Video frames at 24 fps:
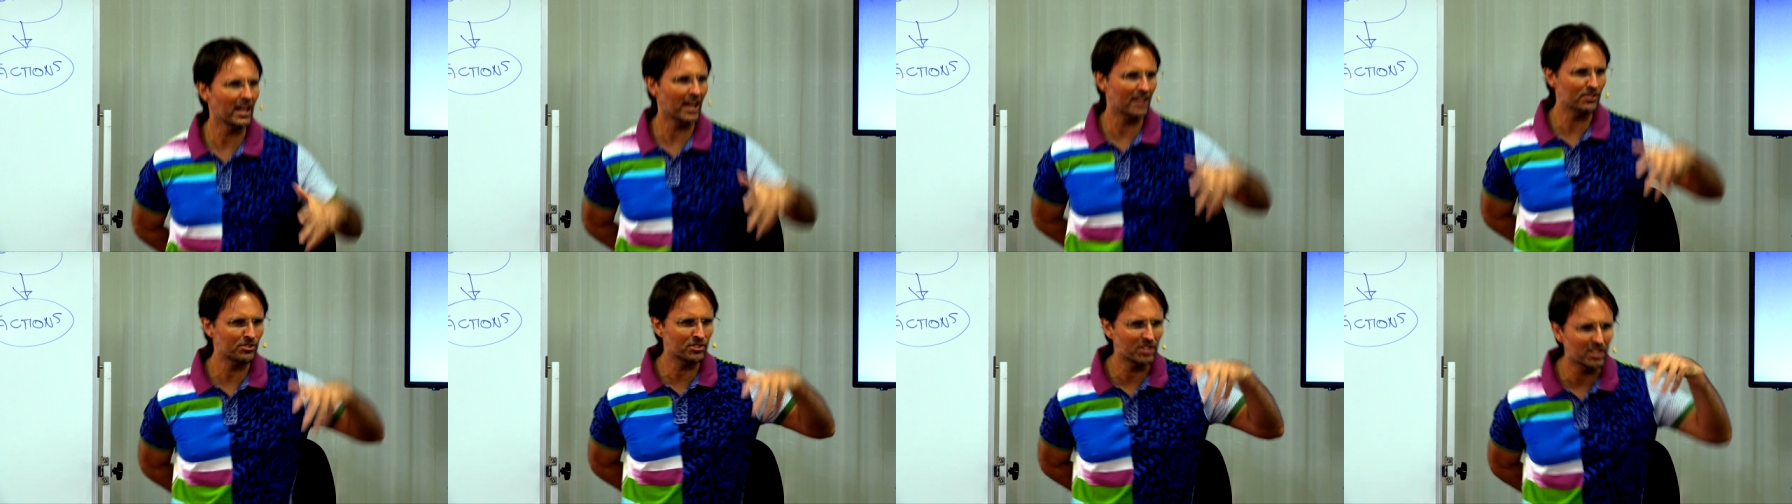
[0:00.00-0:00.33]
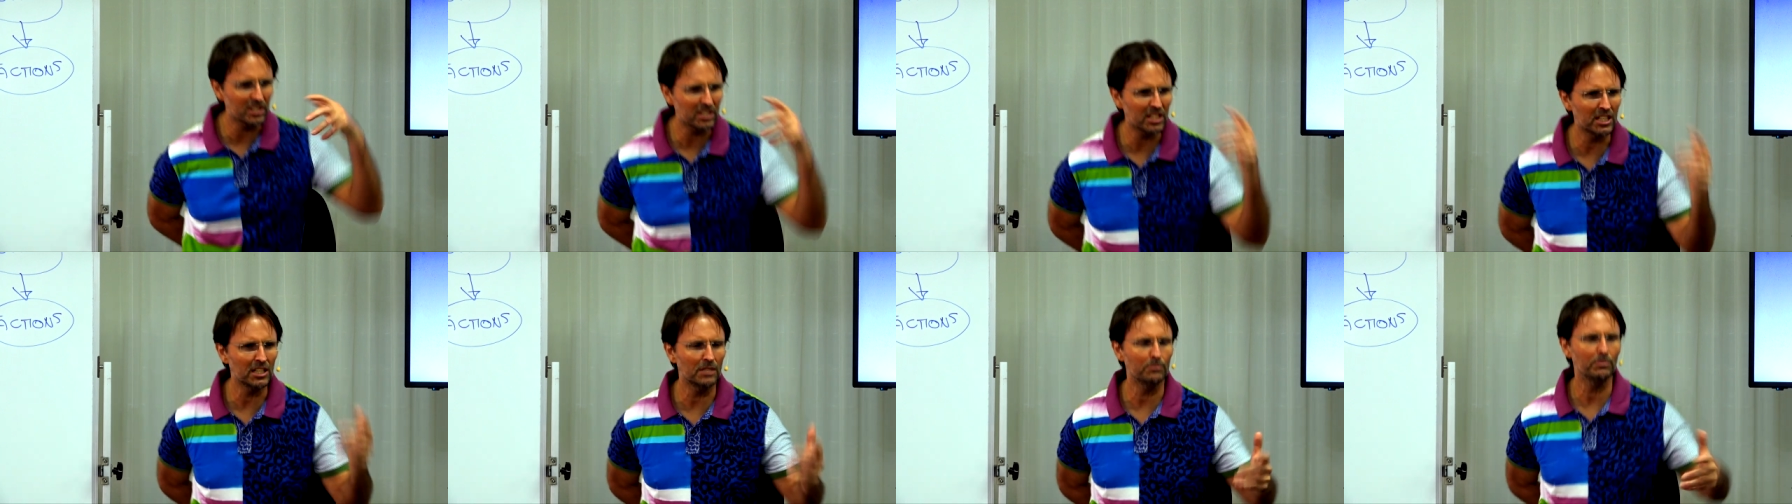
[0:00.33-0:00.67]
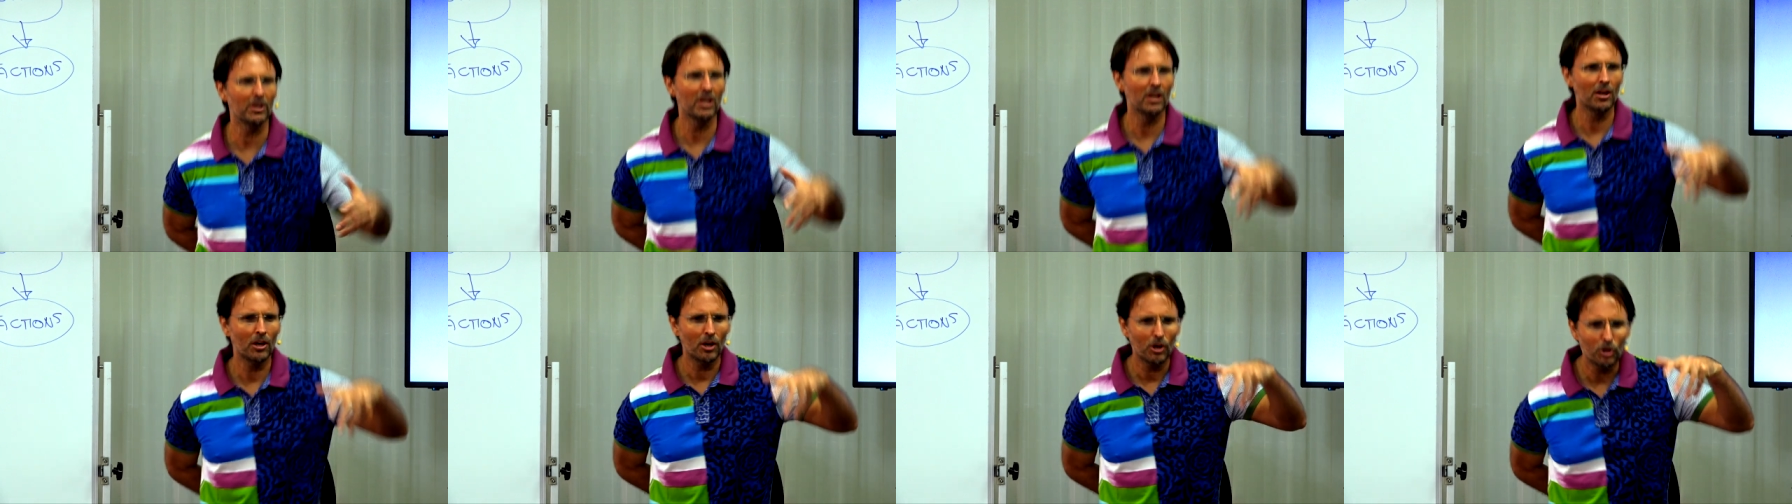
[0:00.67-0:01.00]
has to
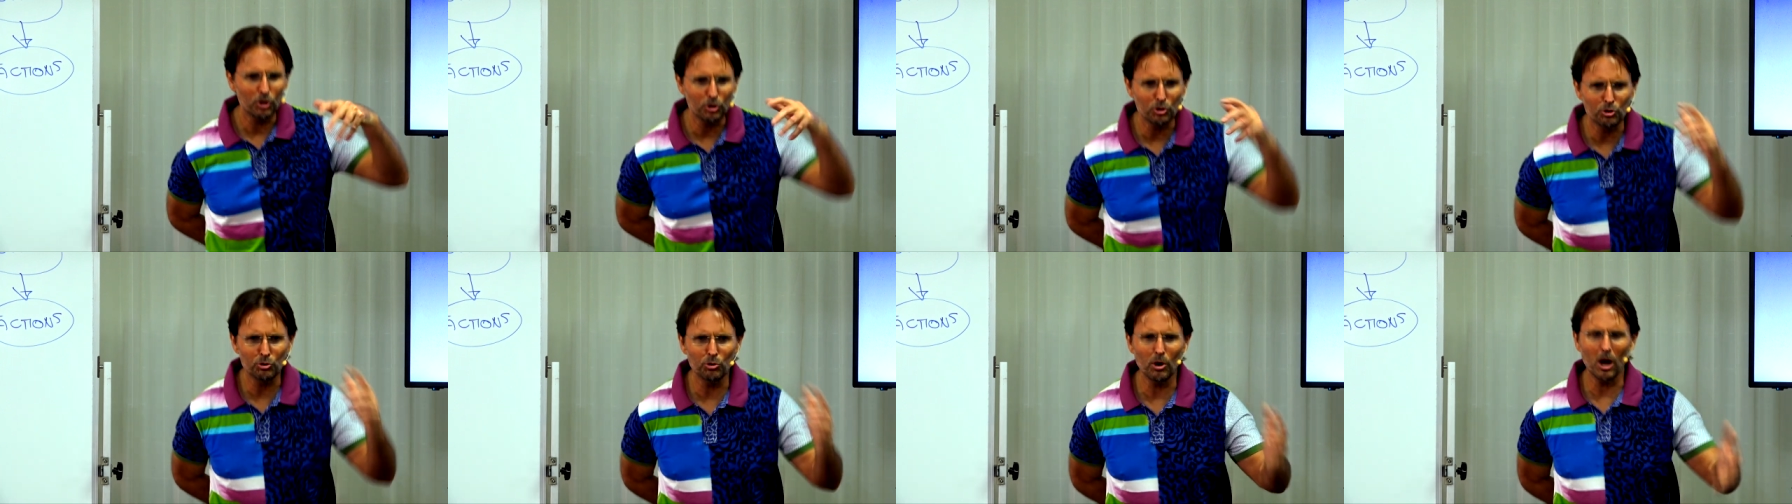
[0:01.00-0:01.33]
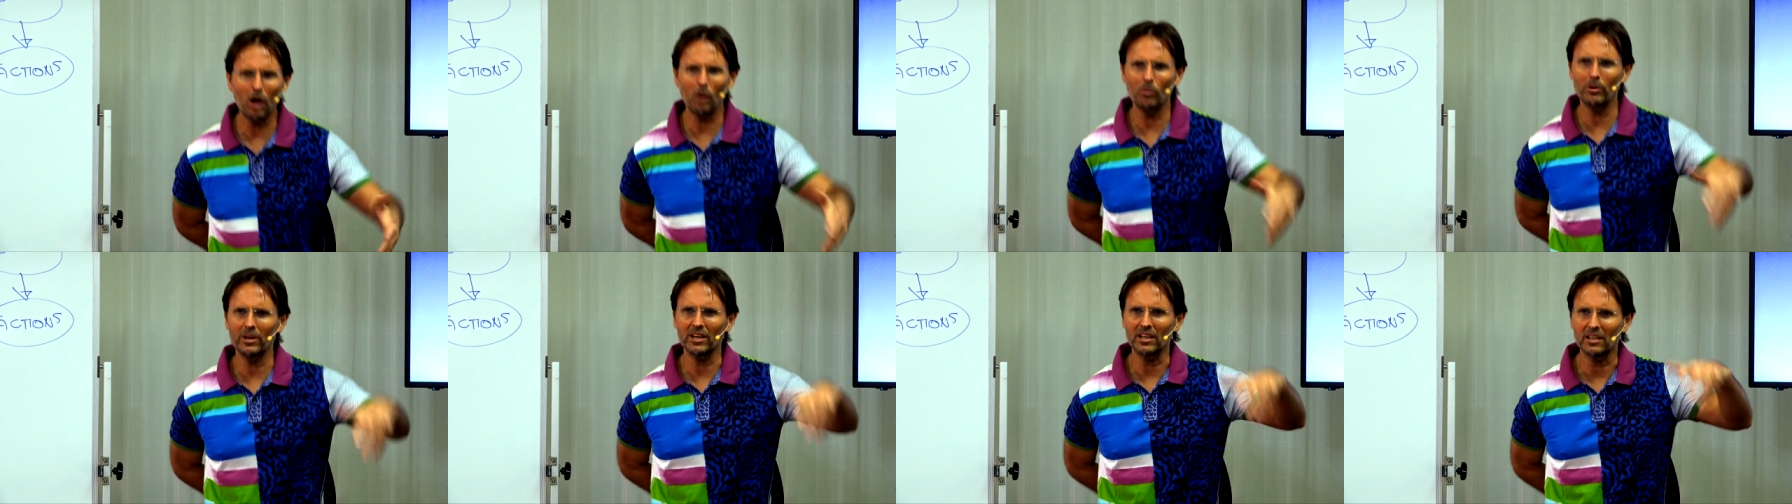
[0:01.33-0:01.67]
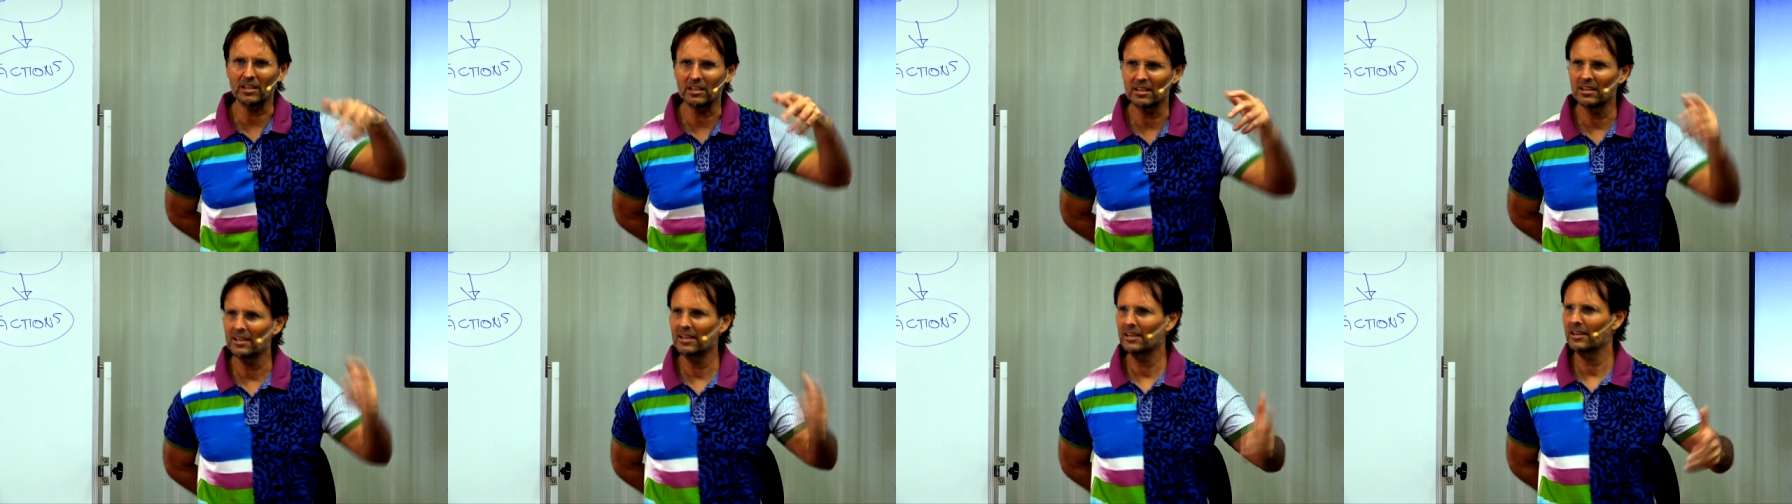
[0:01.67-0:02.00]
keep
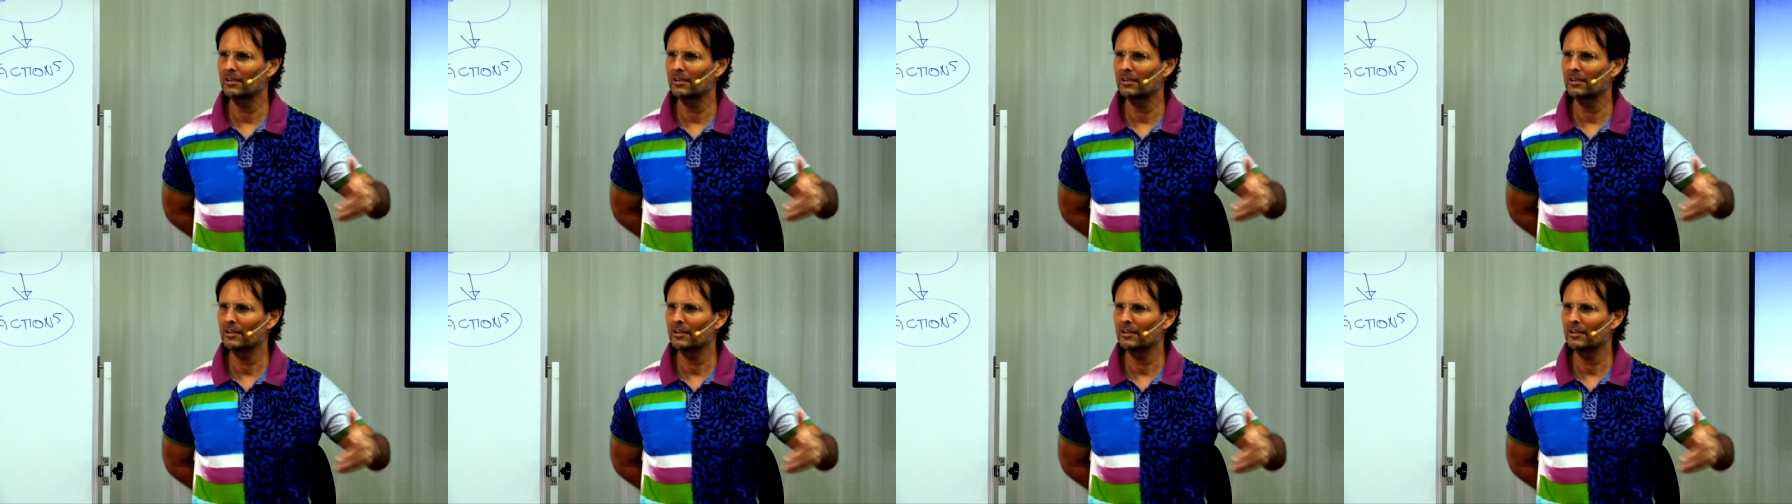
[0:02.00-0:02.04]
growing.